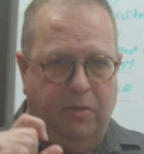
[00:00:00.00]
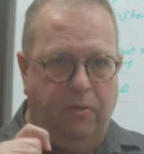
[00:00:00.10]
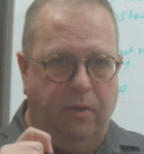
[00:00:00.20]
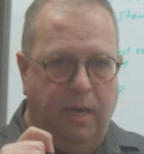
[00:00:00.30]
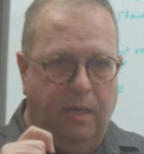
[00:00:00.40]

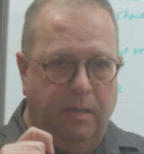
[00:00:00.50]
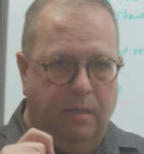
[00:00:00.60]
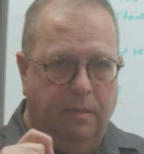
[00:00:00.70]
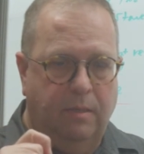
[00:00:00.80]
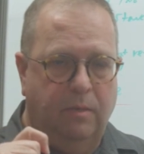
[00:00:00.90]

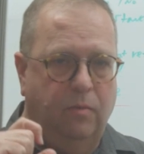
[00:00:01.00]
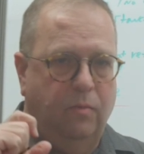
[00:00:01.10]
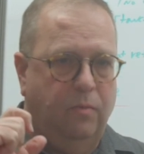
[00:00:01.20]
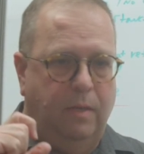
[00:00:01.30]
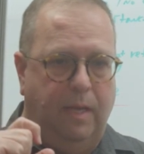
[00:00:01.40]
material,
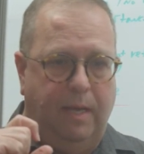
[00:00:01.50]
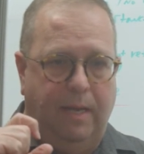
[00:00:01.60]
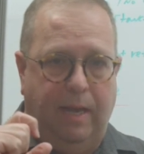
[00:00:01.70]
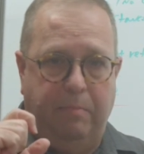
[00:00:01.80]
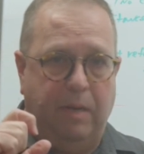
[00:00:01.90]

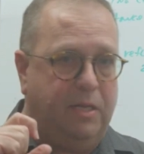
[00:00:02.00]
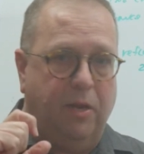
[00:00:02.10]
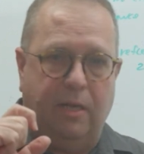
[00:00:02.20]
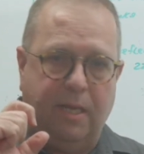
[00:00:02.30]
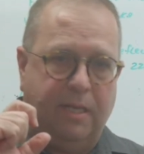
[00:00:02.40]
a
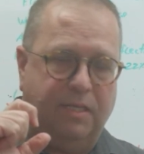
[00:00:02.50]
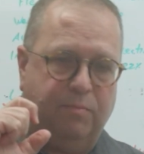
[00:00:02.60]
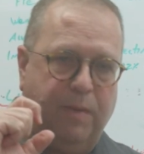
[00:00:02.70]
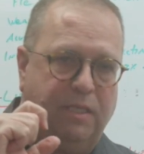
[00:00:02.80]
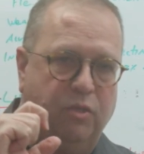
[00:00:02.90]
material that
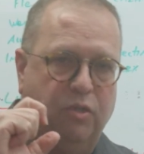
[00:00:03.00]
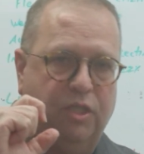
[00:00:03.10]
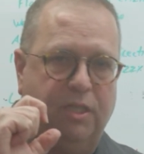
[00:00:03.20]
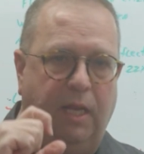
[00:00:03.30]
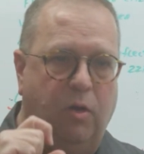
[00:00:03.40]
is based
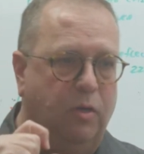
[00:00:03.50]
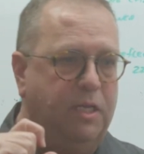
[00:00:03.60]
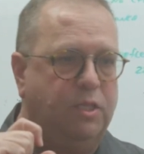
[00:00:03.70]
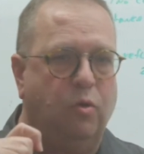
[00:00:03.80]
on silicone.